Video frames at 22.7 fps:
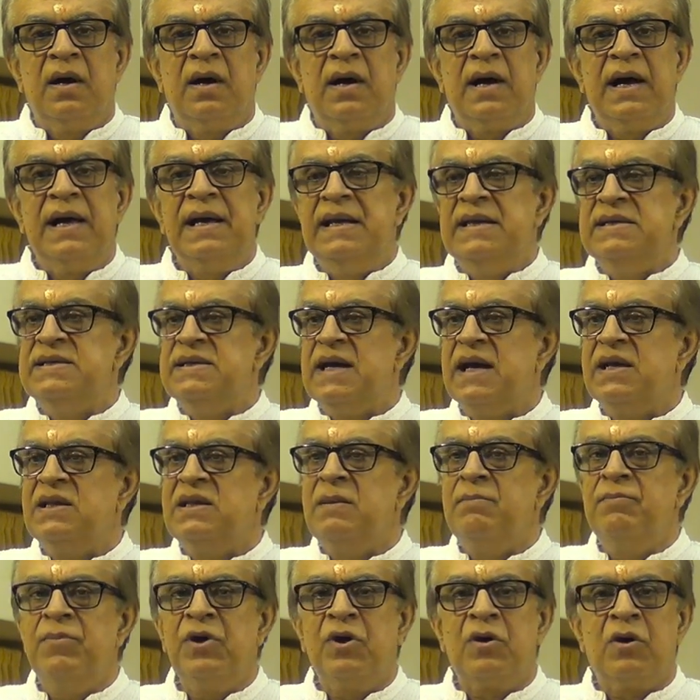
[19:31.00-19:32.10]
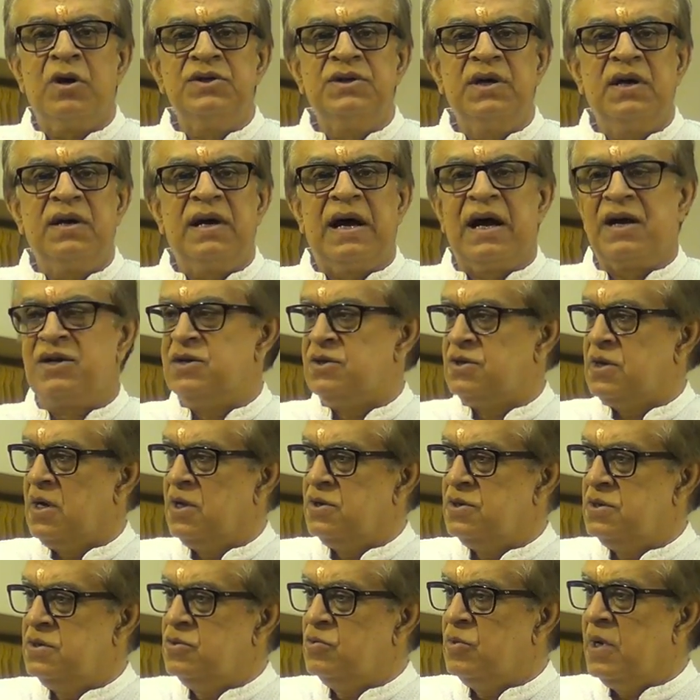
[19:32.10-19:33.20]
I reject them because they're
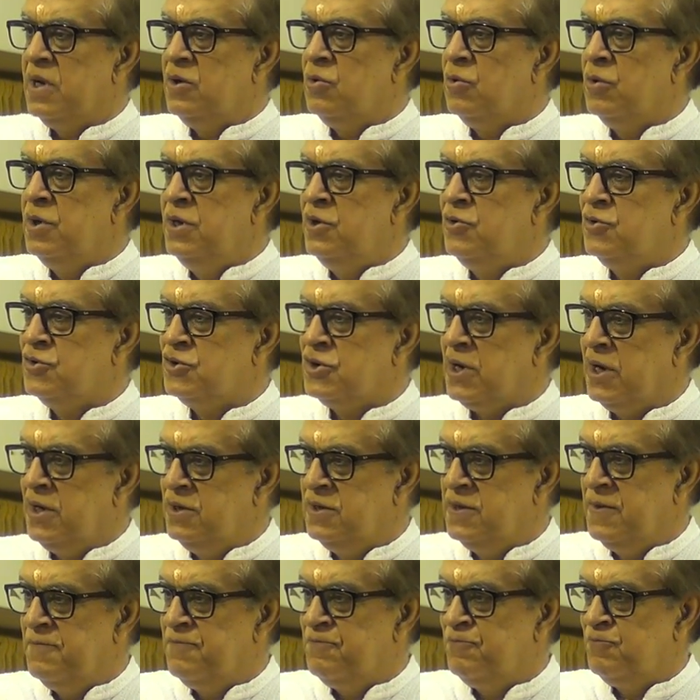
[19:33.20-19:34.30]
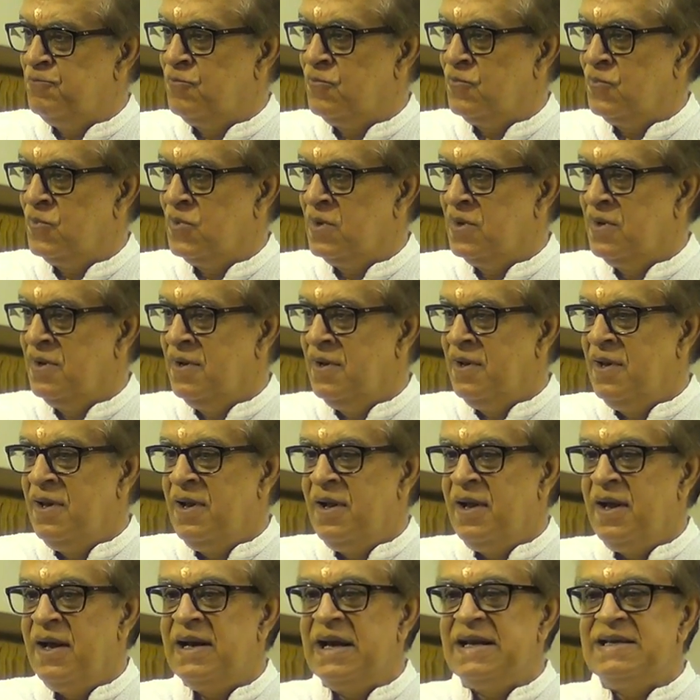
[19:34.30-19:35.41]
Rakshasas, so I don't need to study them.
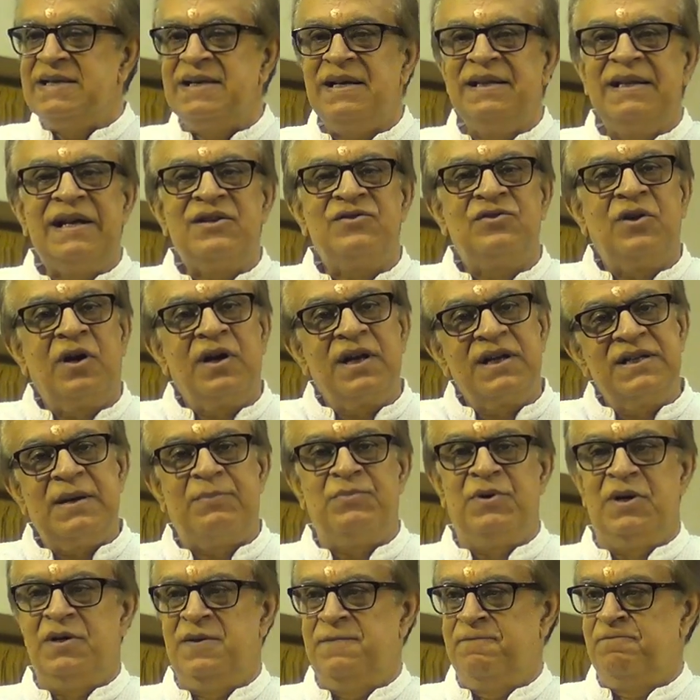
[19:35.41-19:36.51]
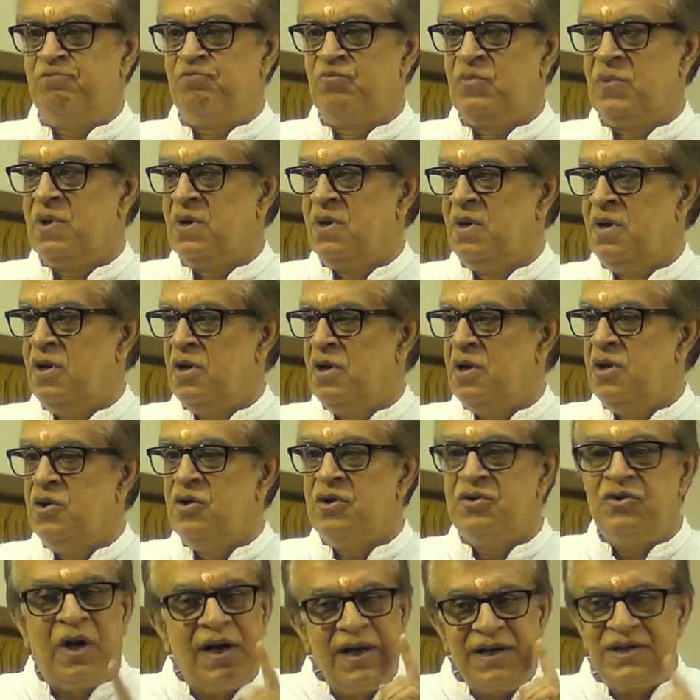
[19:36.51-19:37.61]
And I said, that's not accepted.
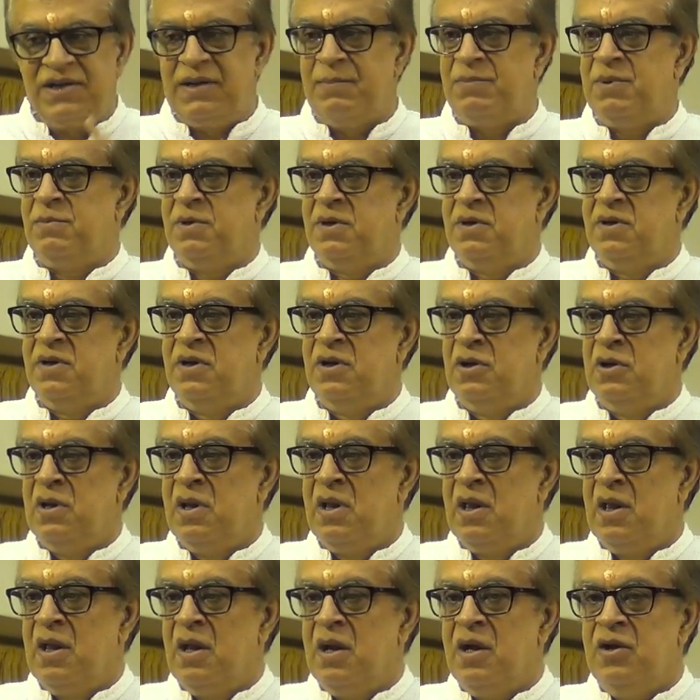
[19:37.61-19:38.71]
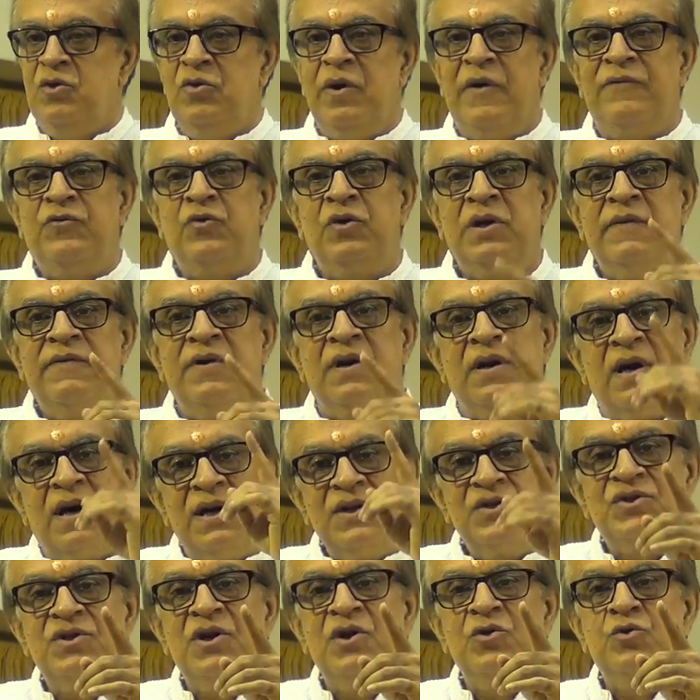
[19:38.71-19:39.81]
It's not acceptable. You have to give an
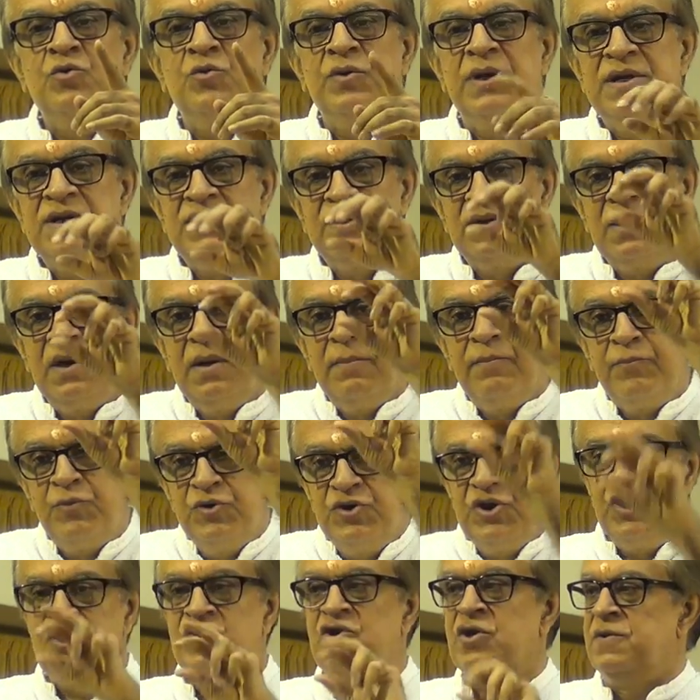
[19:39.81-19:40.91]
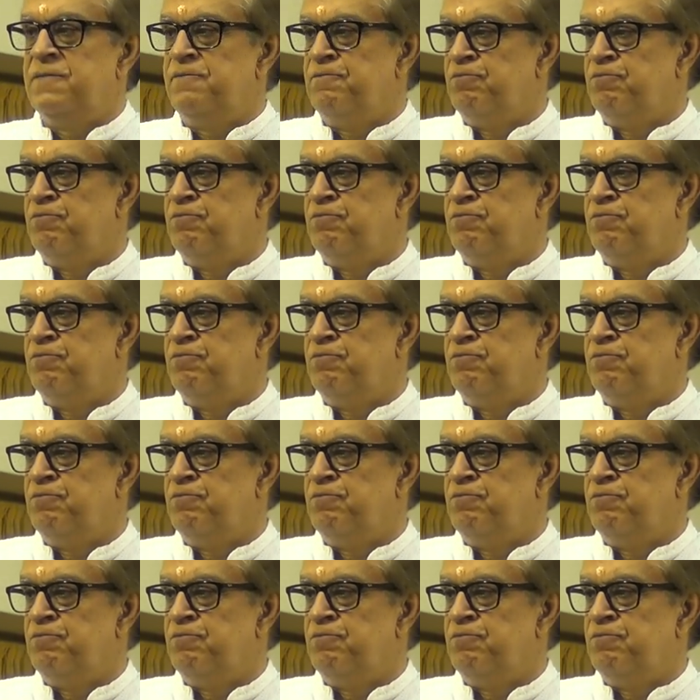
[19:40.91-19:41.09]
answer to his position.